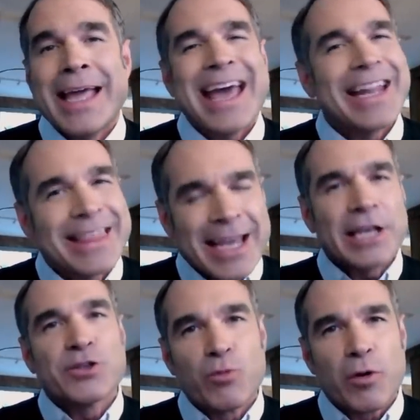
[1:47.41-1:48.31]
And I think
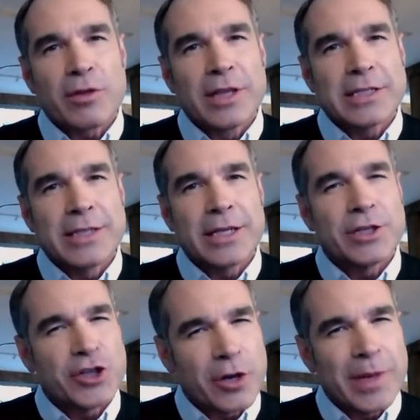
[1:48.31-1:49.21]
it's worth listening
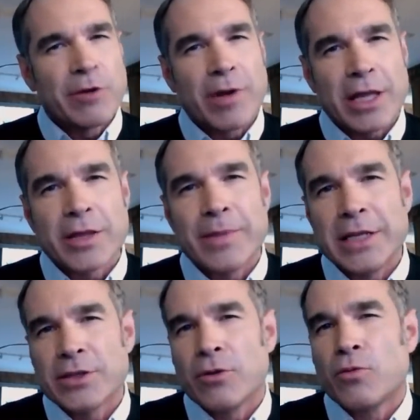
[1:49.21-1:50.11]
to Jeremy Grantham
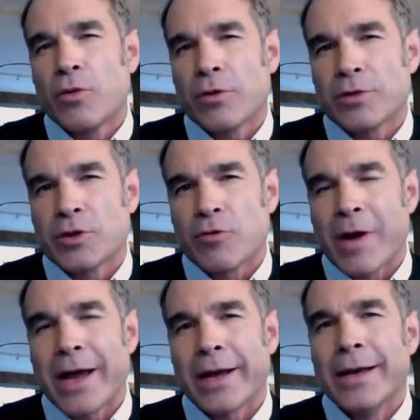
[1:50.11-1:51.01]
in his own words,
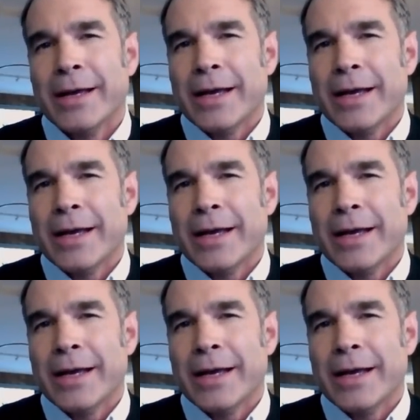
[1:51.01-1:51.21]
Greg.